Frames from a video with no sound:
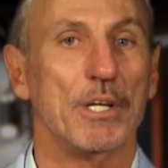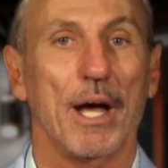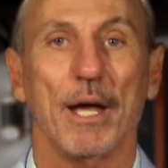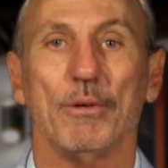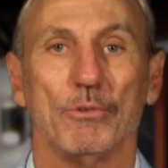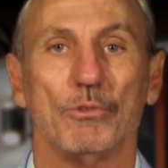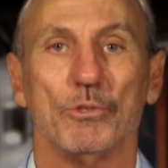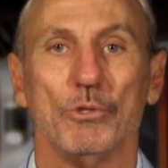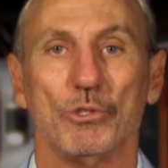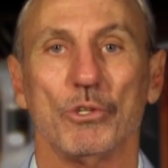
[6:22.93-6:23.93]
and I
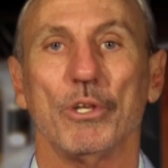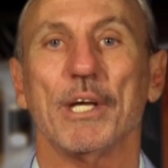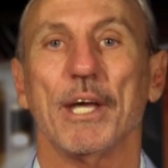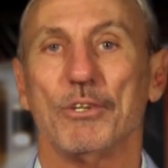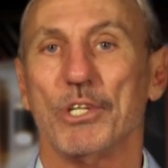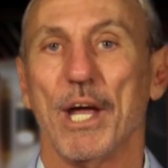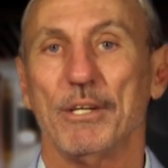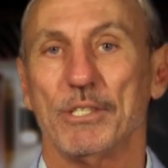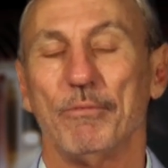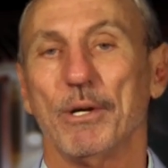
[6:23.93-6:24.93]
usually get a
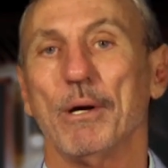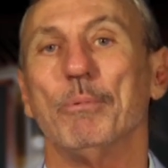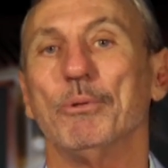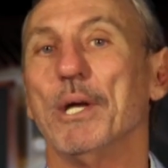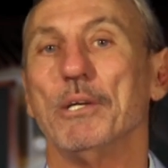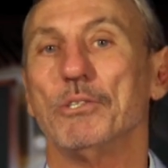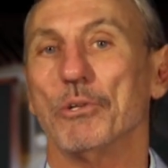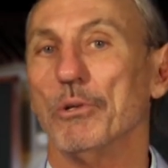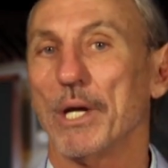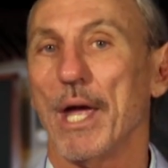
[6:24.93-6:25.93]
chance every couple of days to
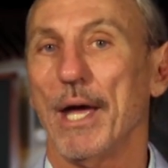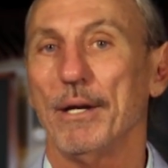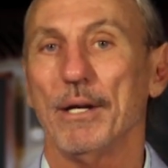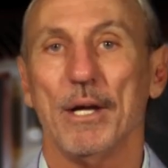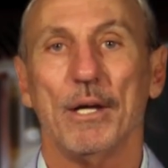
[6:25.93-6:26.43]
look at it.